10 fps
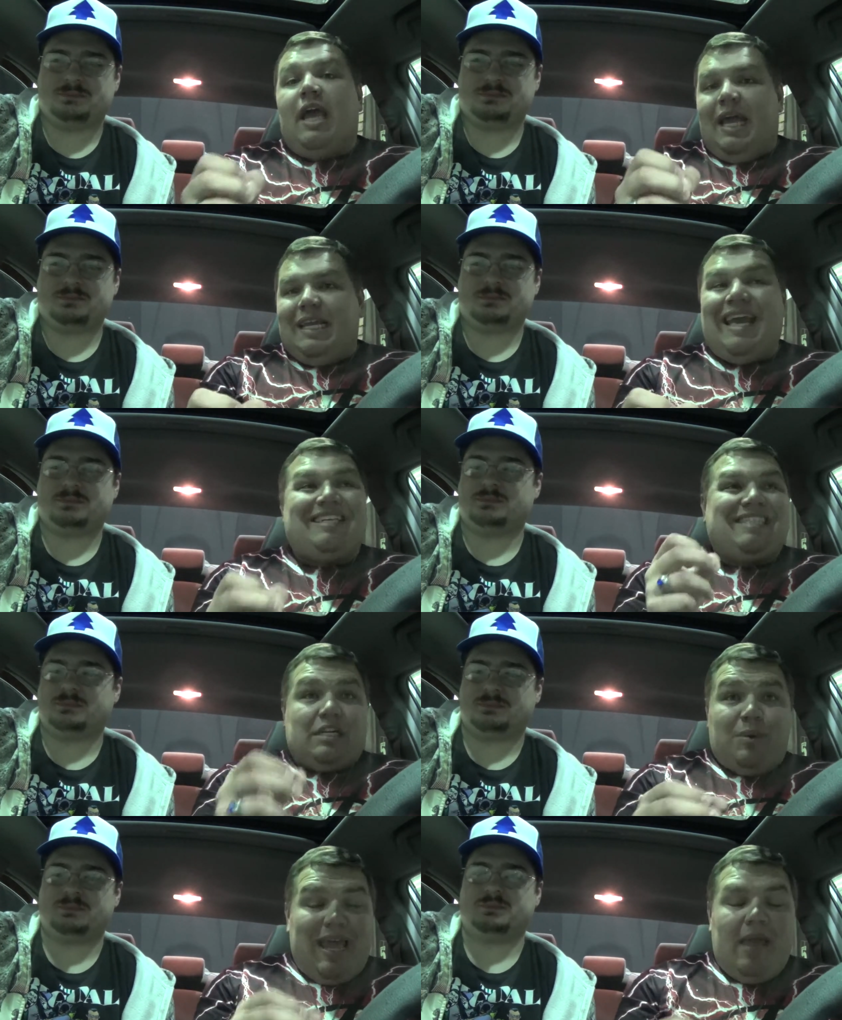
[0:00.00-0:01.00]
Speaker 1: And yes,
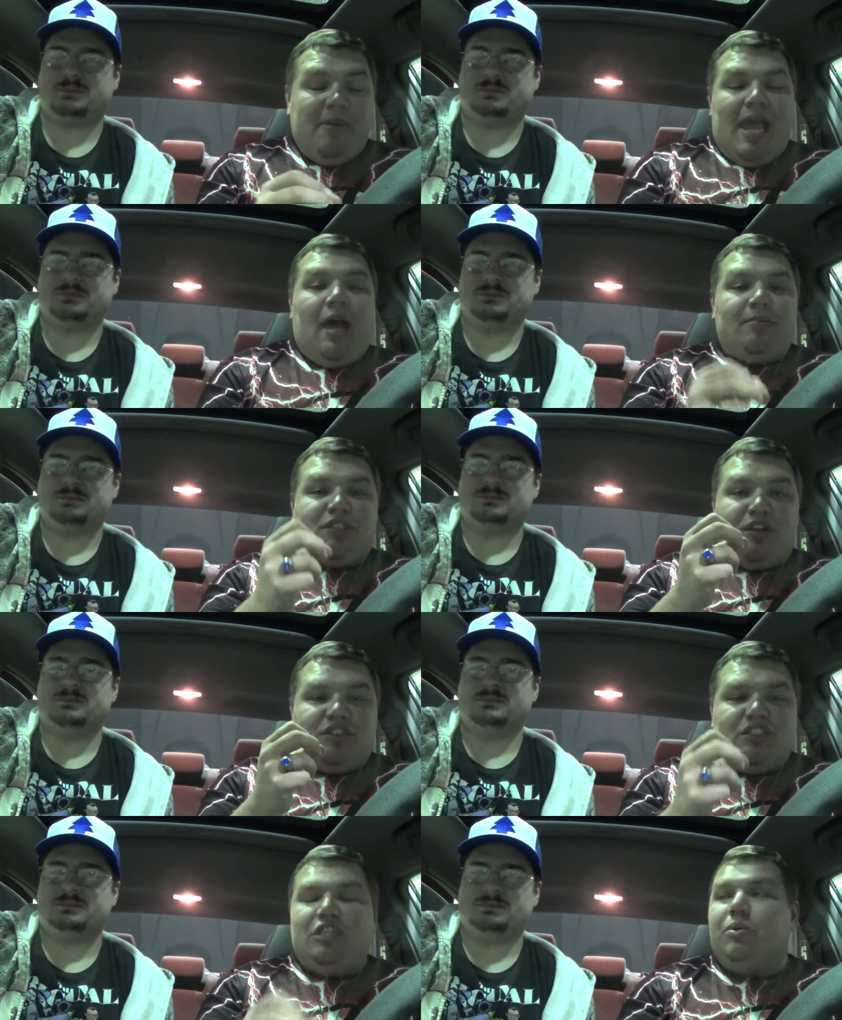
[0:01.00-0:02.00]
that's what Amy Adams
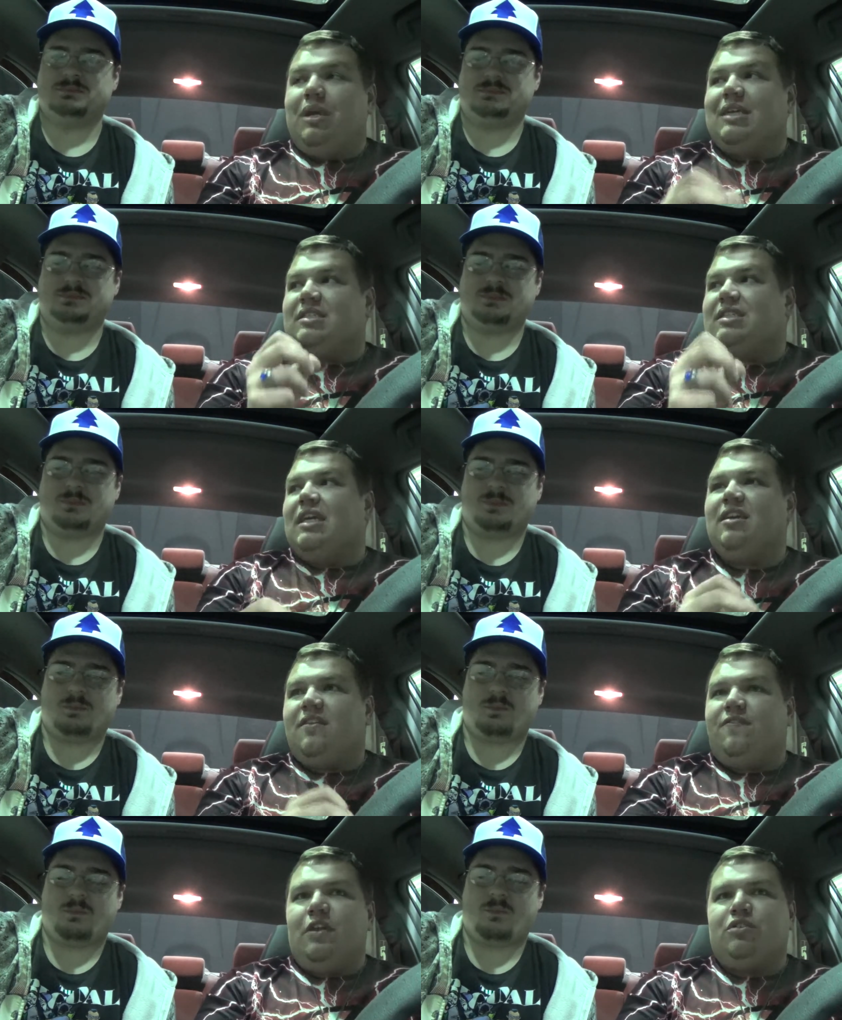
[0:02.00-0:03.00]
starts doing is seeing
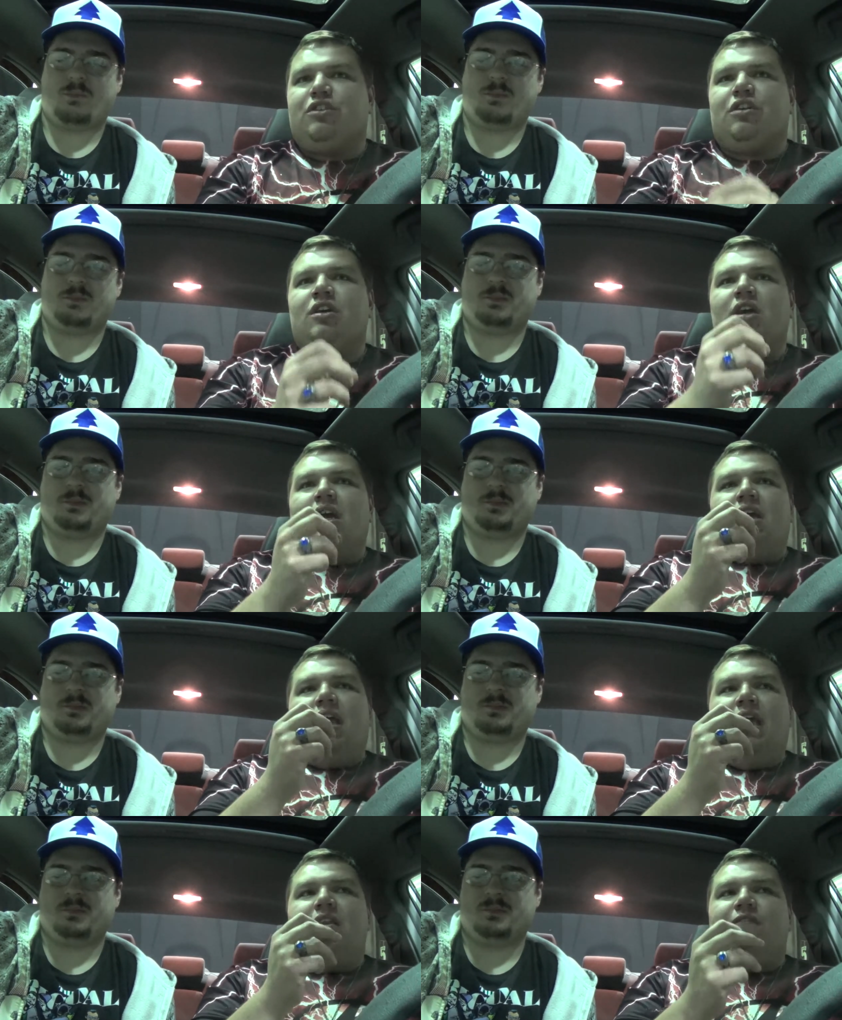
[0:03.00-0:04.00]
the future
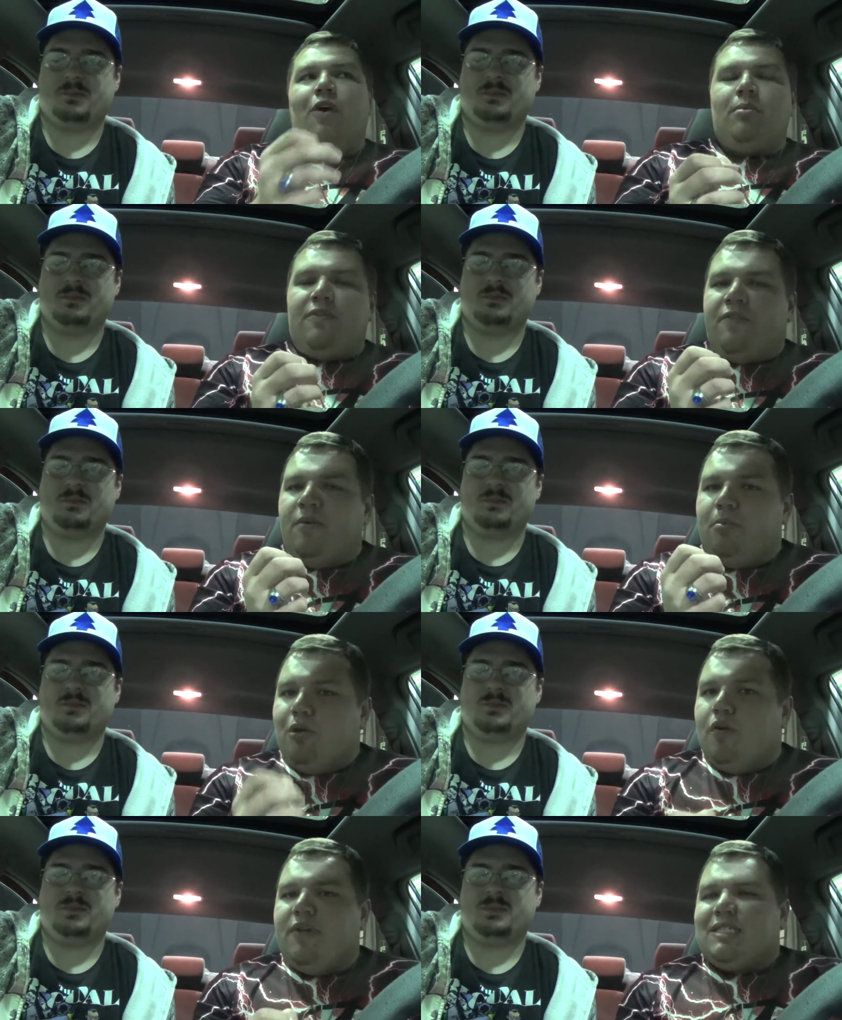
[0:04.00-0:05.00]
in the form of
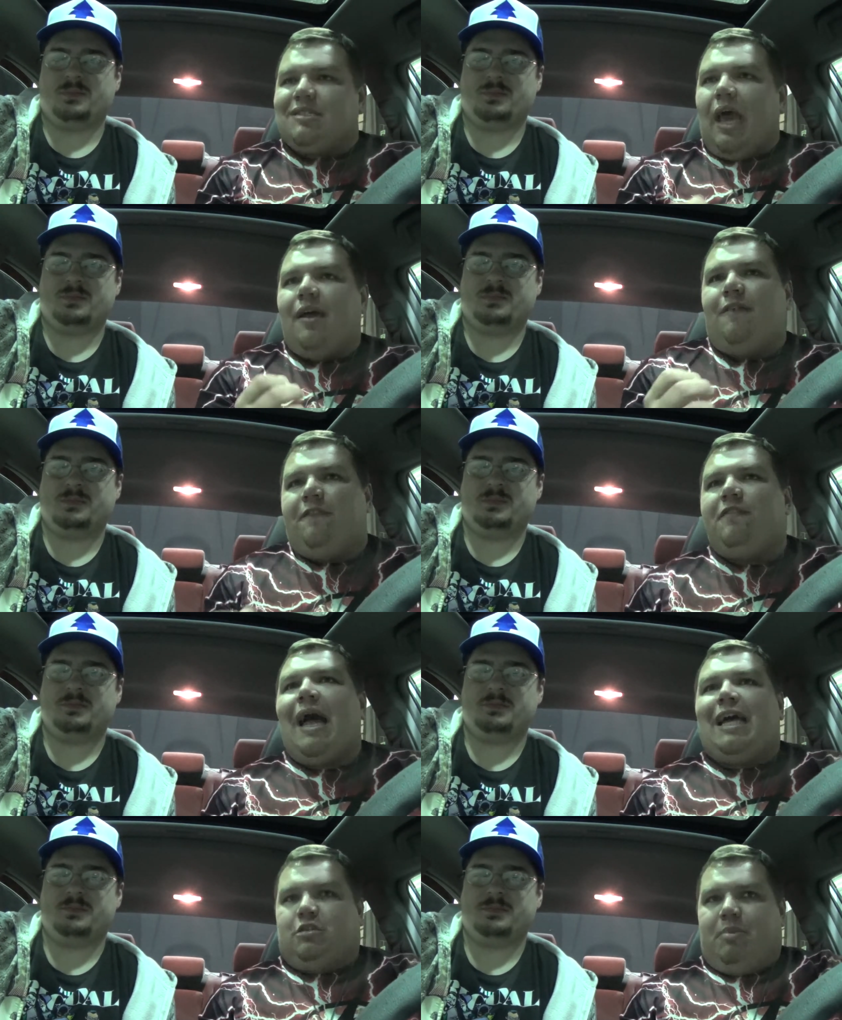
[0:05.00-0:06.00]
movie-style
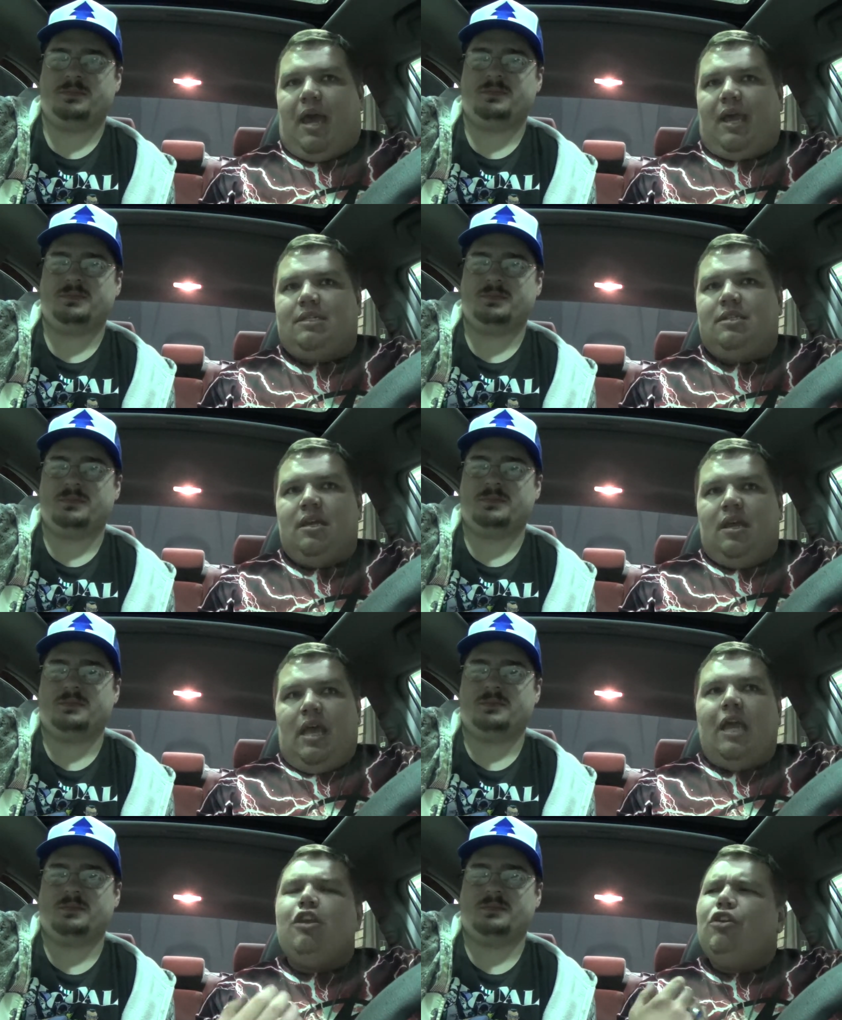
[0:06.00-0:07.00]
flashbacks.
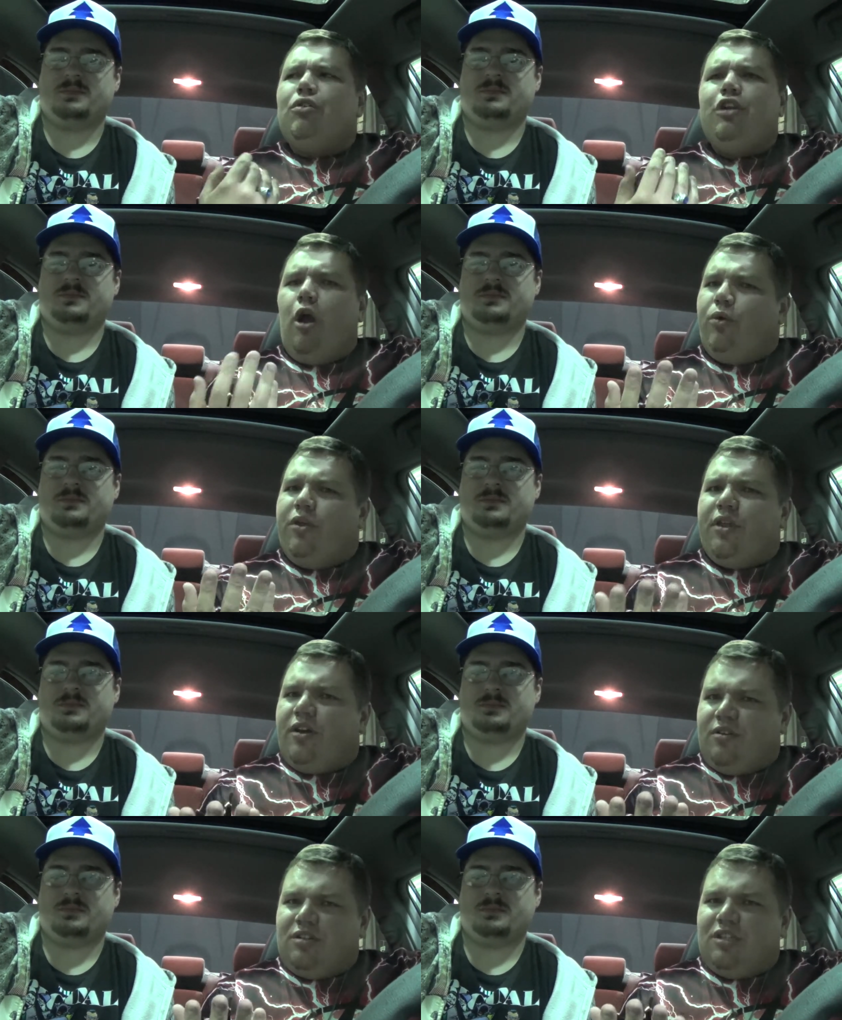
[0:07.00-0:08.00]
And you don't know that they're